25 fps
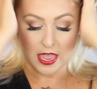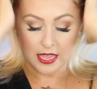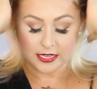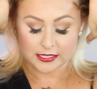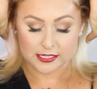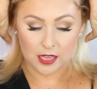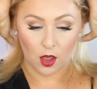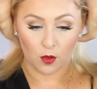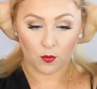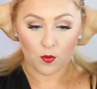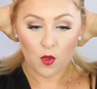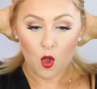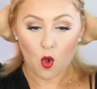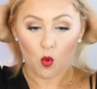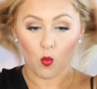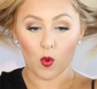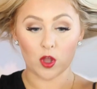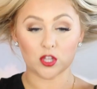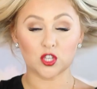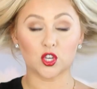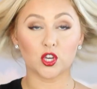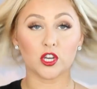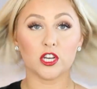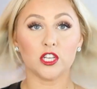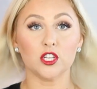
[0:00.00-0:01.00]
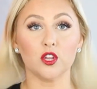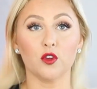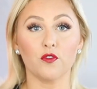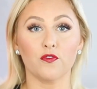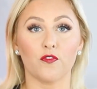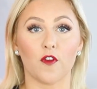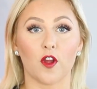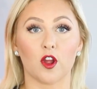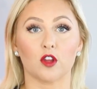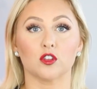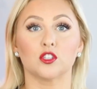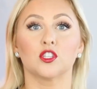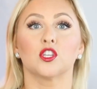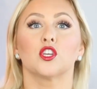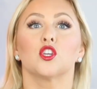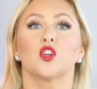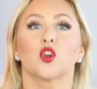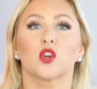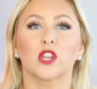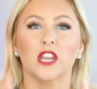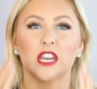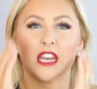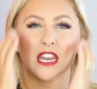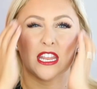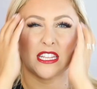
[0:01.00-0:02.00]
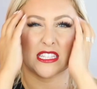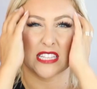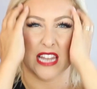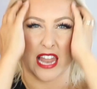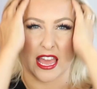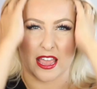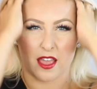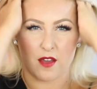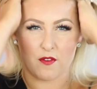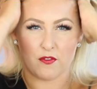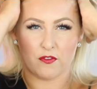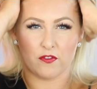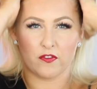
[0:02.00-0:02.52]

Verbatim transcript: So what you're gonna do first, you're gonna need to like